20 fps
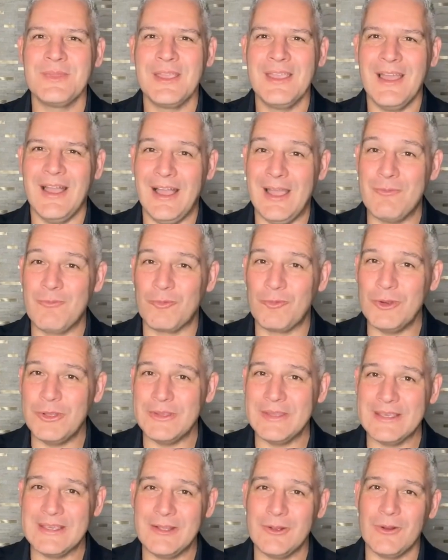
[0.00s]
I'm
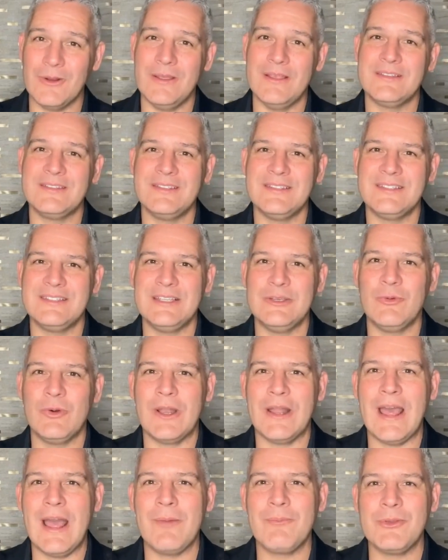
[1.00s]
really curious to see
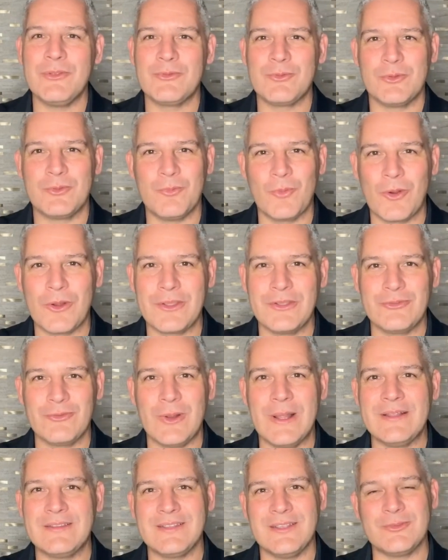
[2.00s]
what happens with mortgage
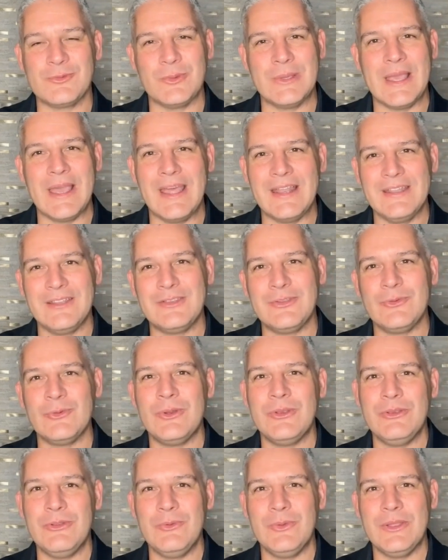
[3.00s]
rates as we head
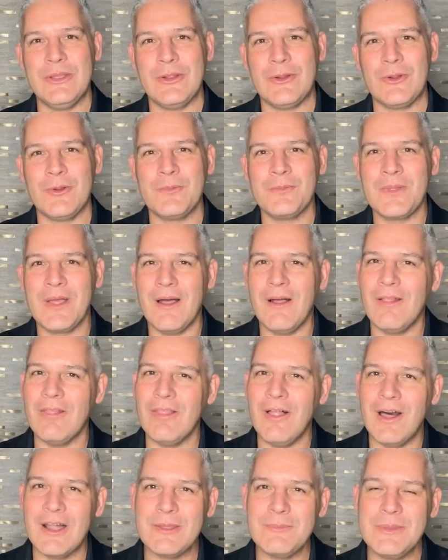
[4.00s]
into a new year. A
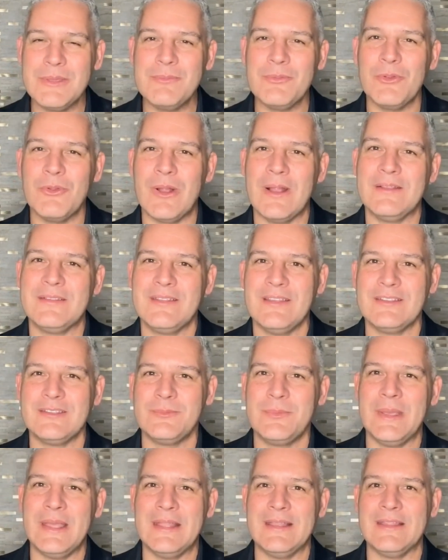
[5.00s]
lot of people are
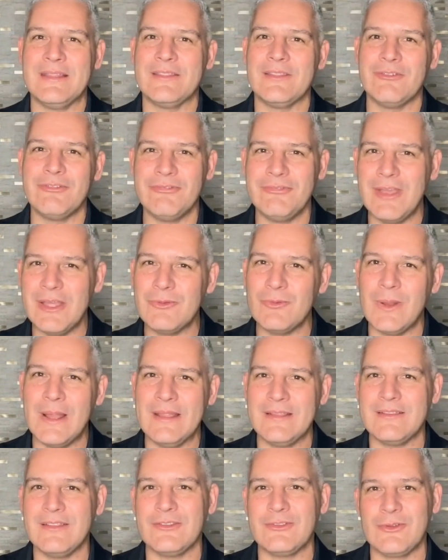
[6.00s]
anticipating the Fed
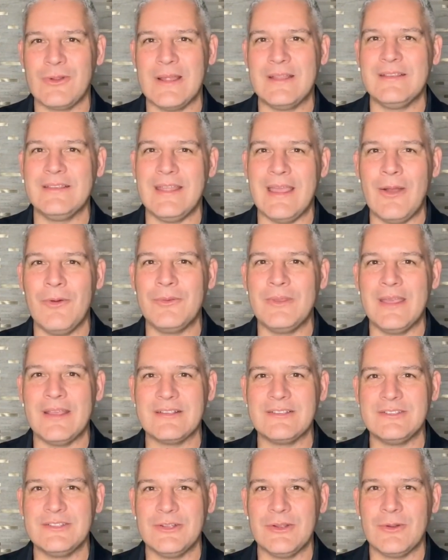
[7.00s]
rate to trend down
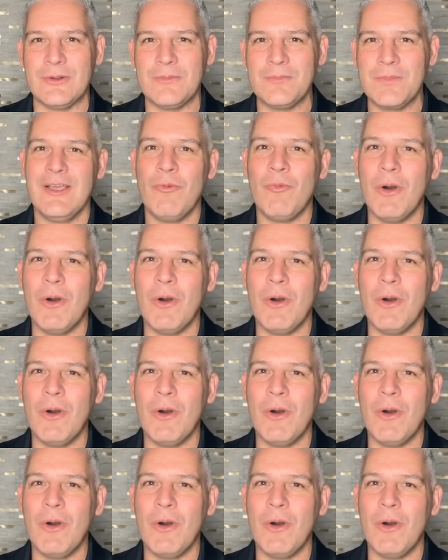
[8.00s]
next year.